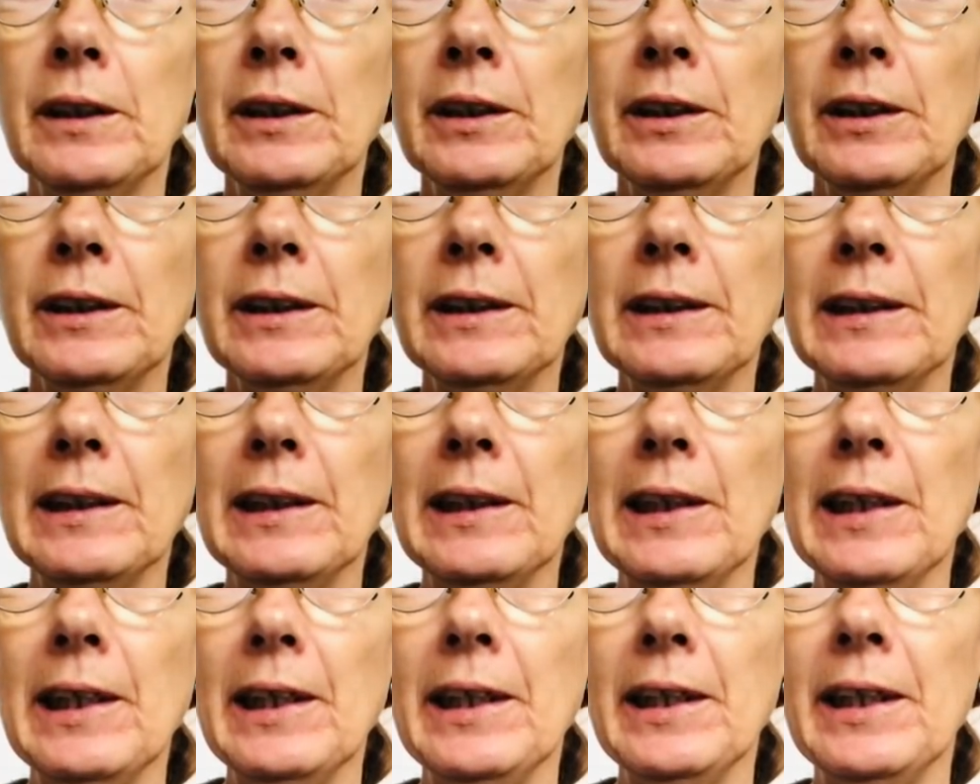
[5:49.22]
just
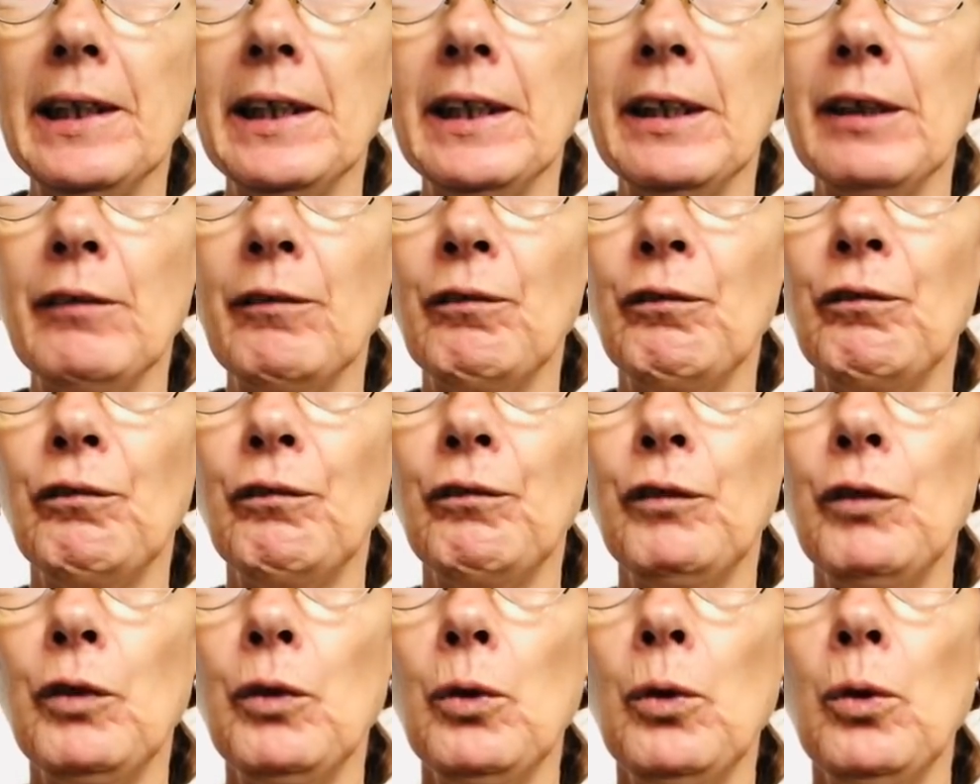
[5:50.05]
letting it
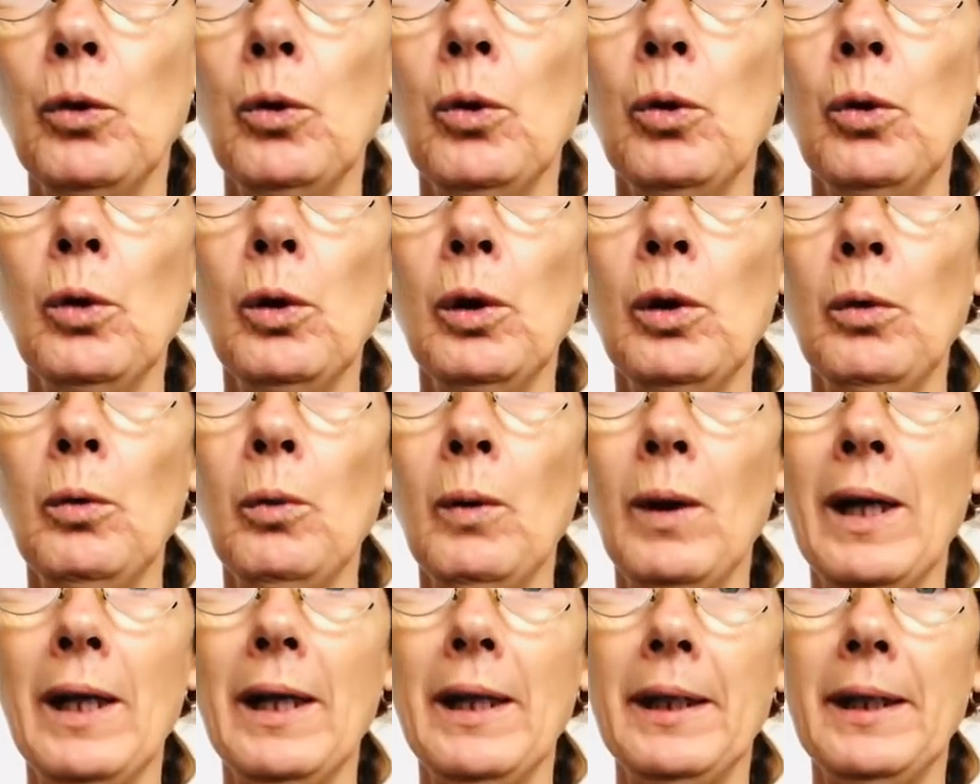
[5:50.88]
fall
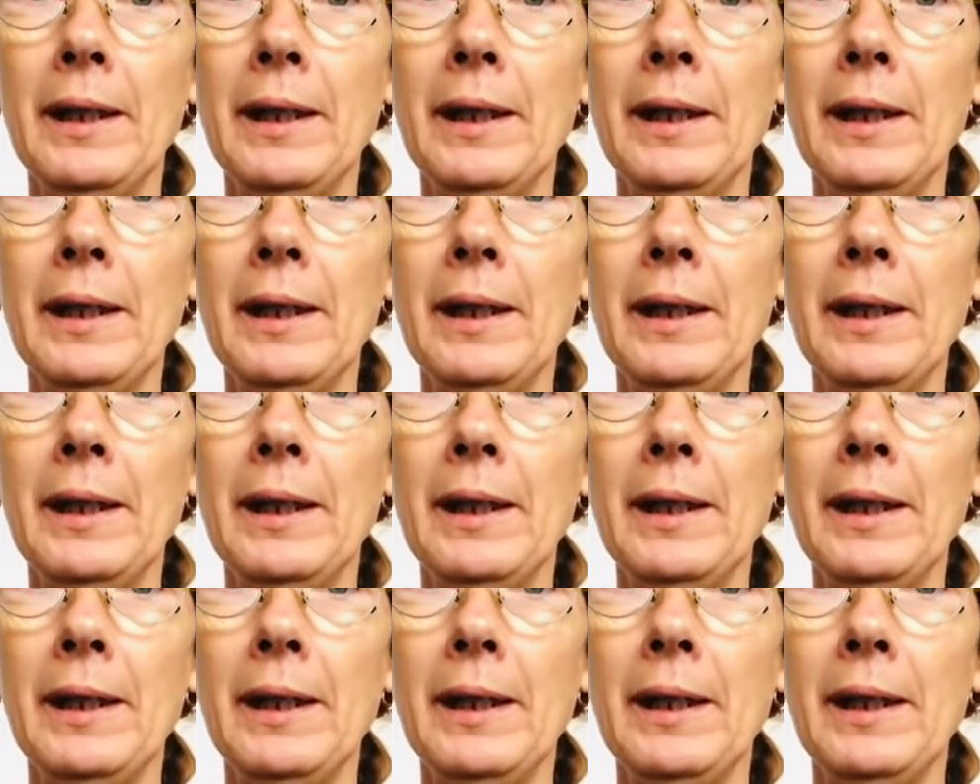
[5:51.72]
away.